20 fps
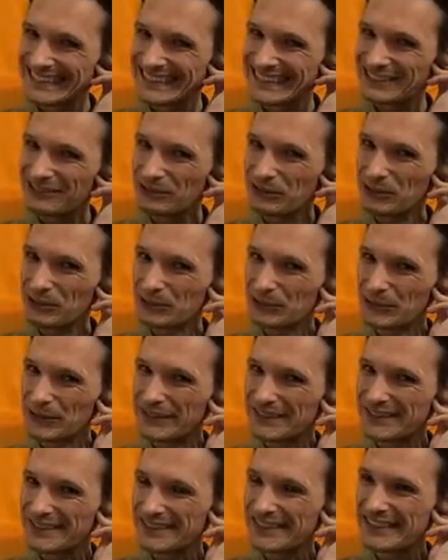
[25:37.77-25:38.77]
I
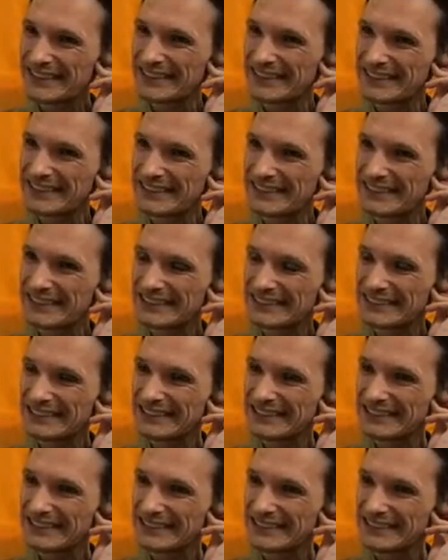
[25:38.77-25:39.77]
always think
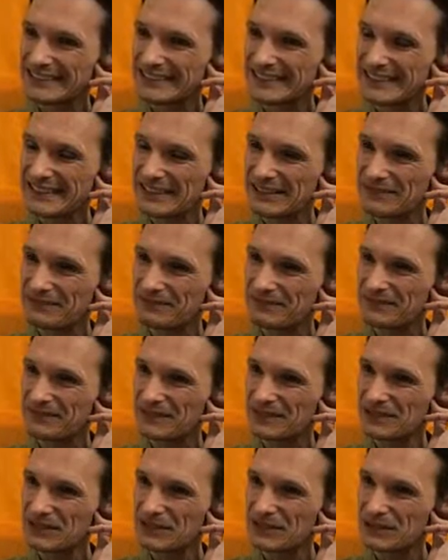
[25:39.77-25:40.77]
in the same,
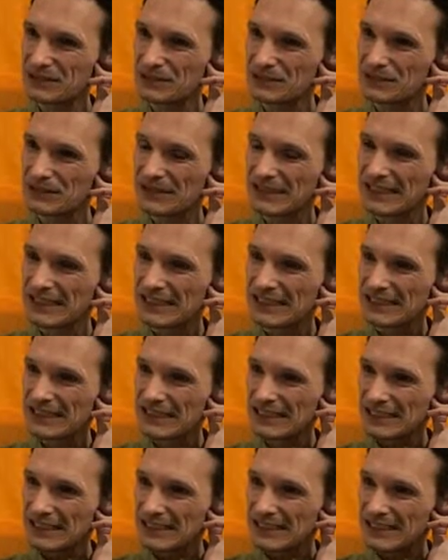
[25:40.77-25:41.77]
you know,
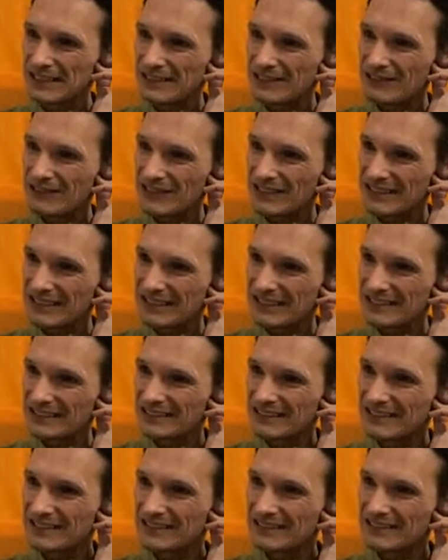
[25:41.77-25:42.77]

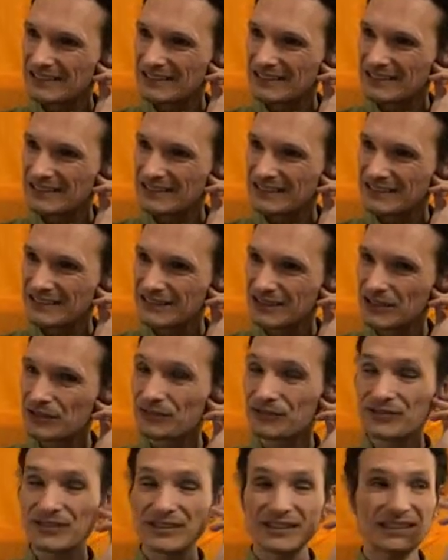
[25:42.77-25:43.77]
when
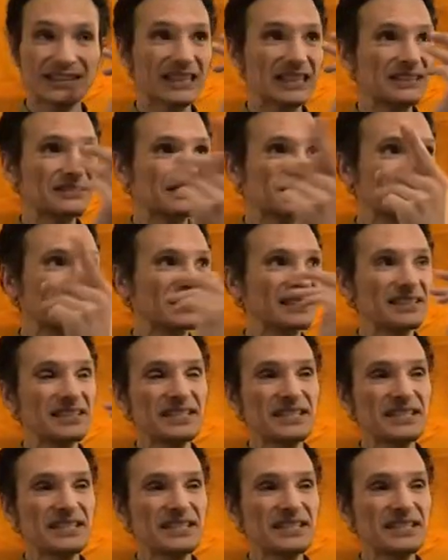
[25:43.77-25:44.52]
often I'm in the